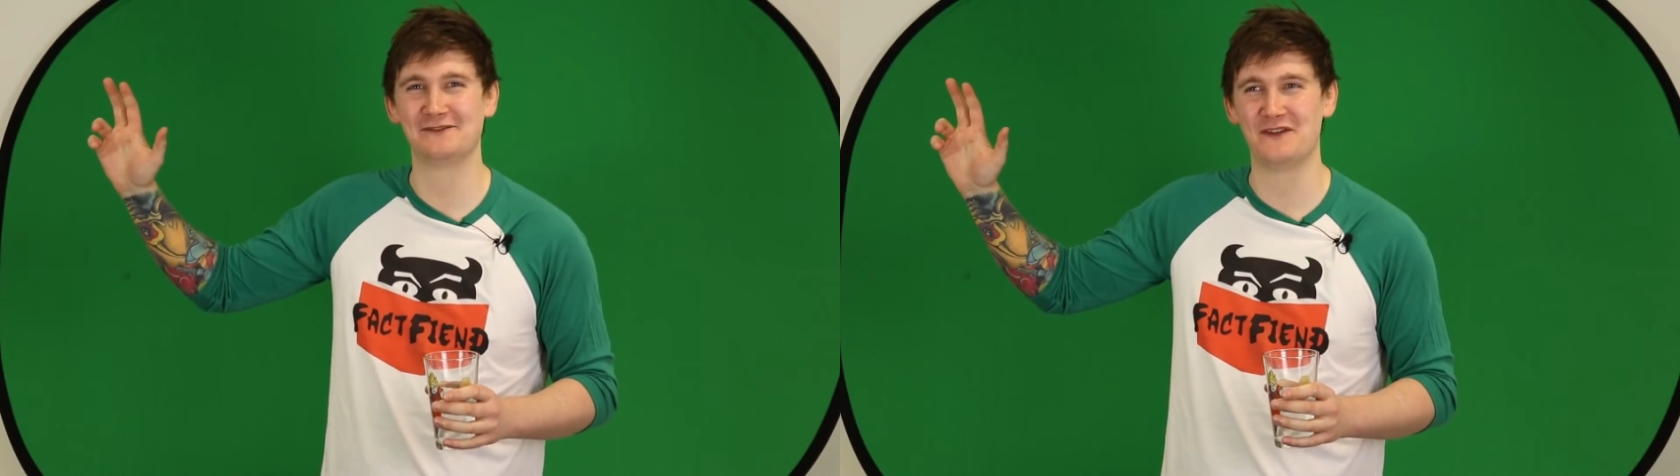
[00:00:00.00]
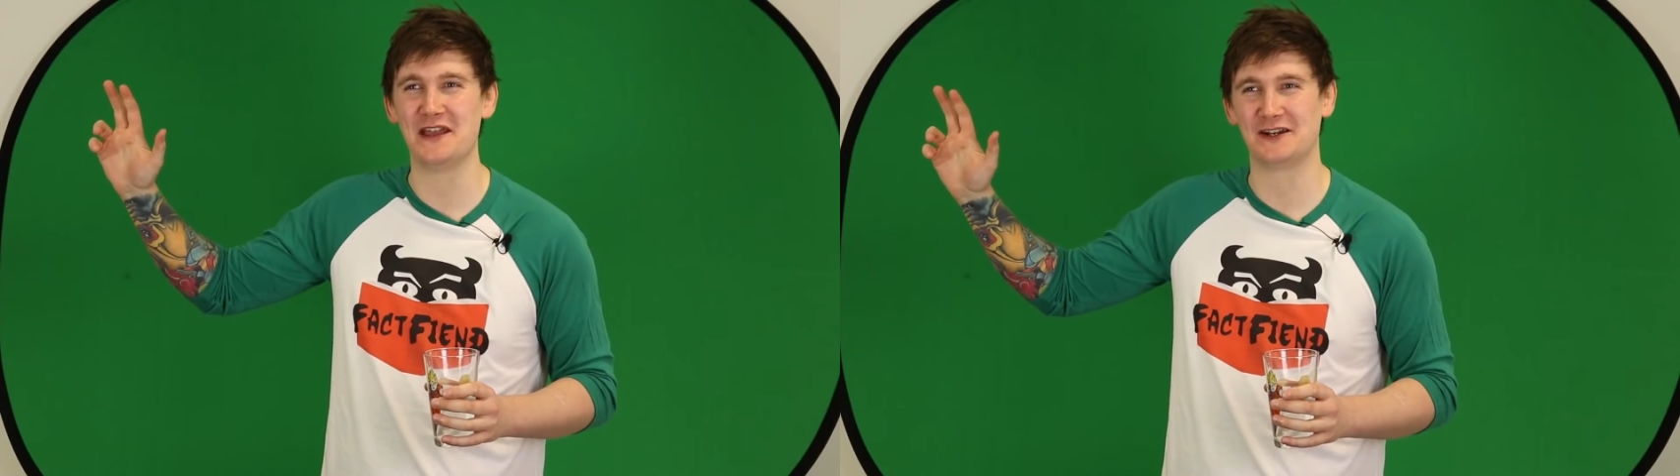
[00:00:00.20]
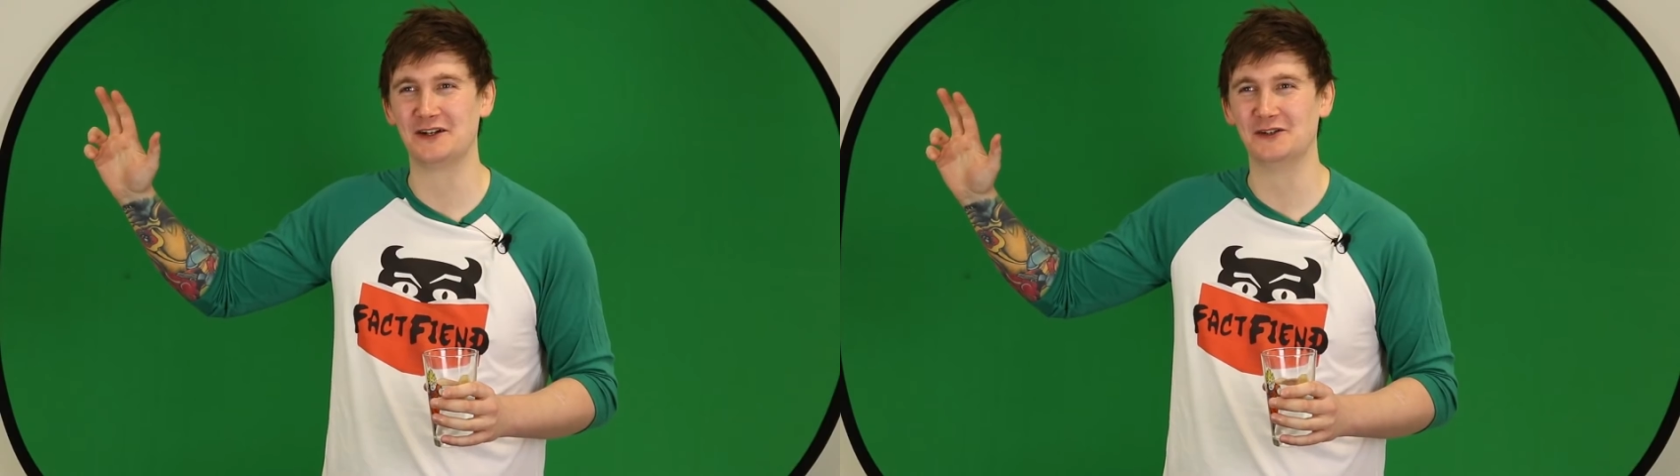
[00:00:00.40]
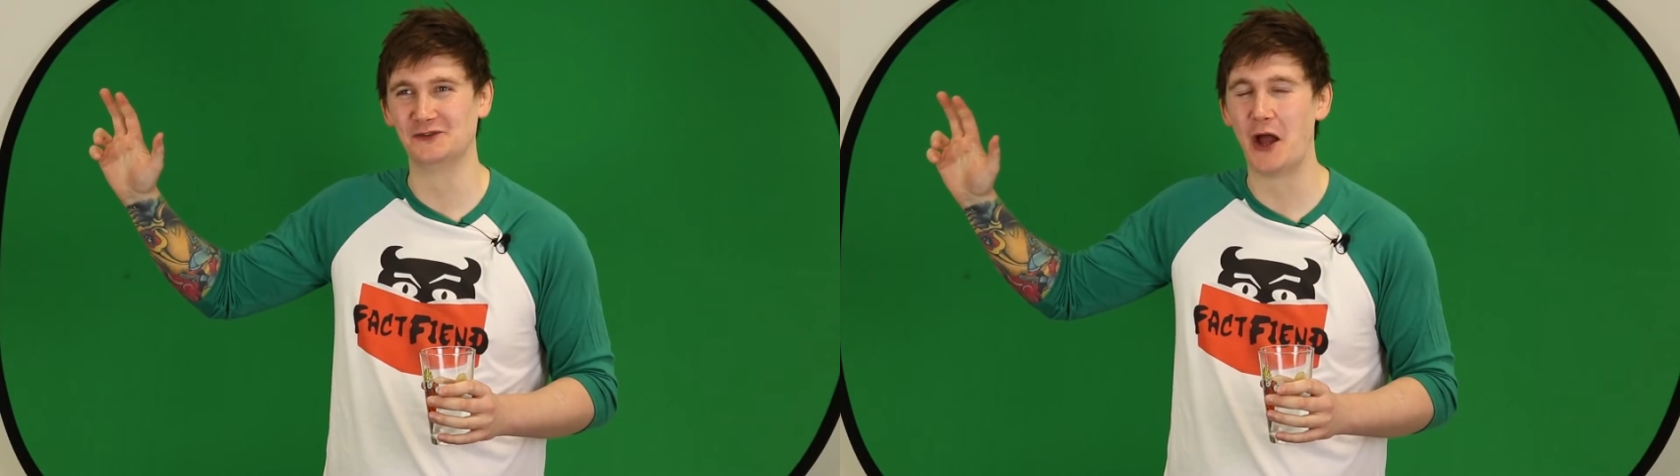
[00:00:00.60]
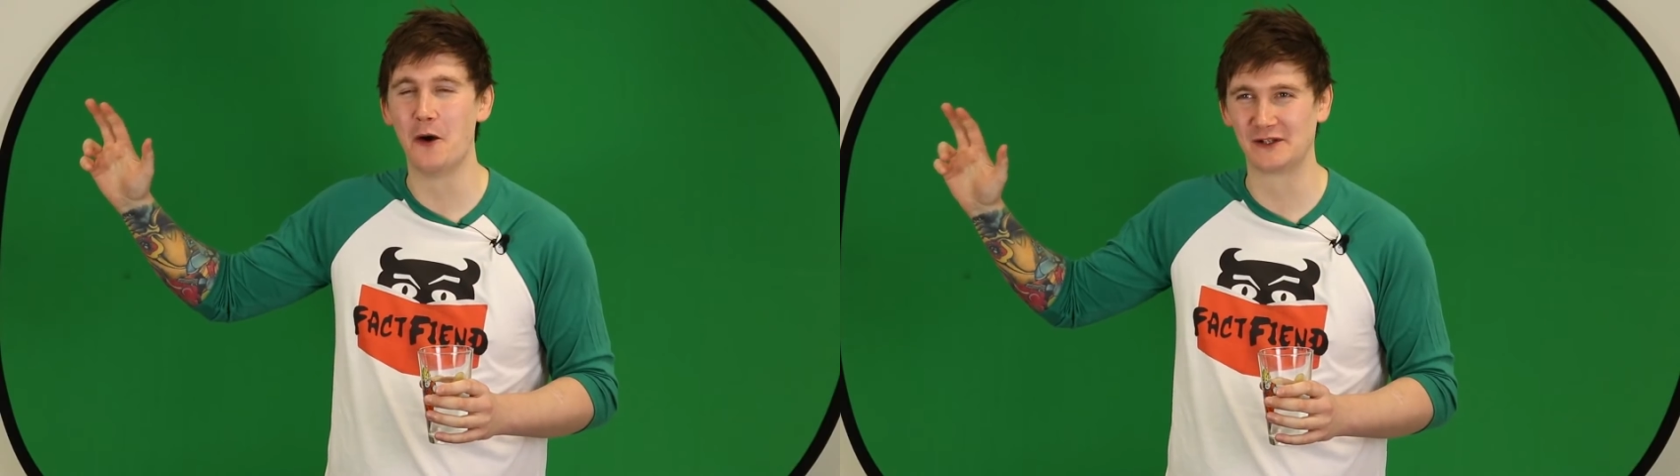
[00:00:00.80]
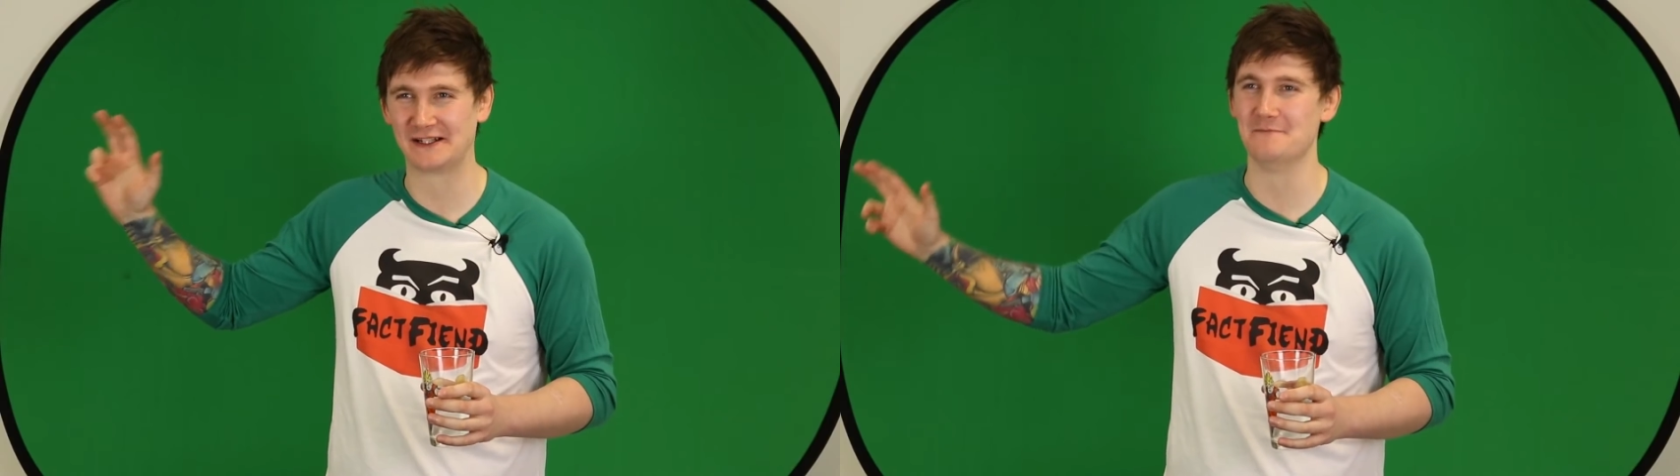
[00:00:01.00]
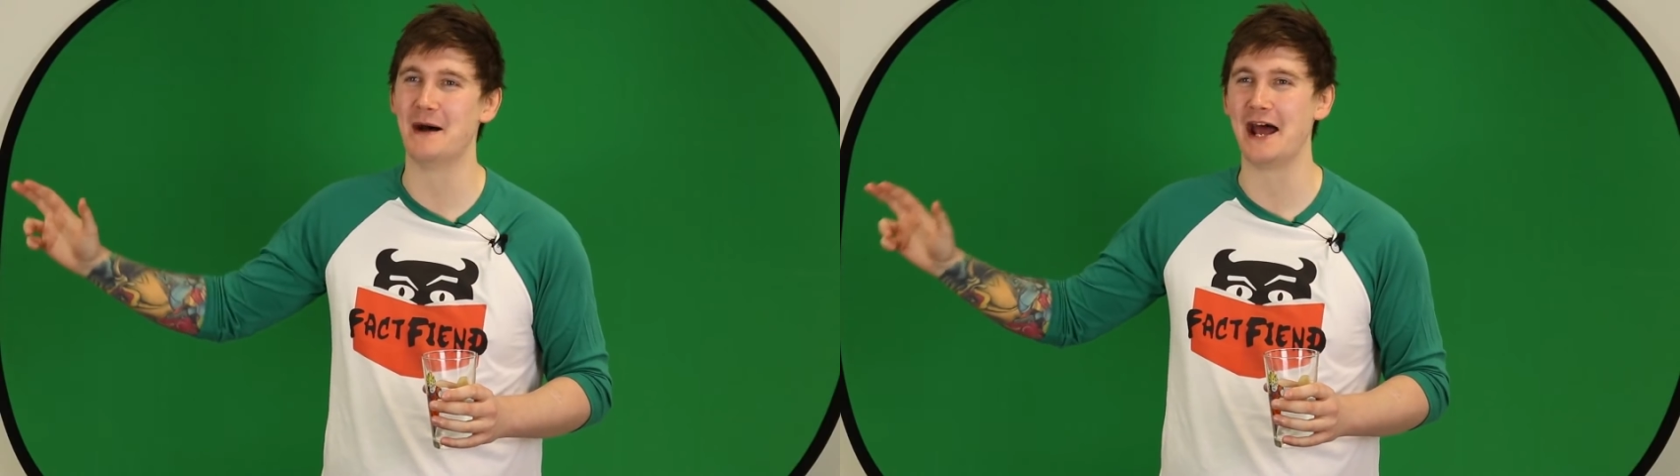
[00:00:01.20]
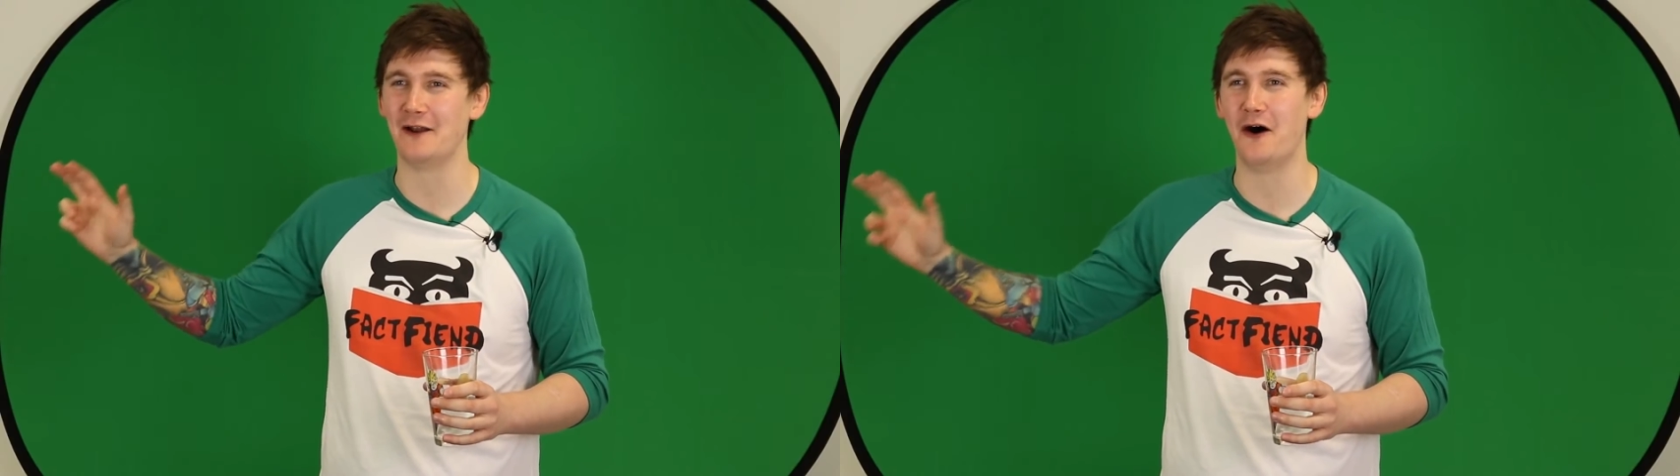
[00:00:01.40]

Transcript: vehicle known to man,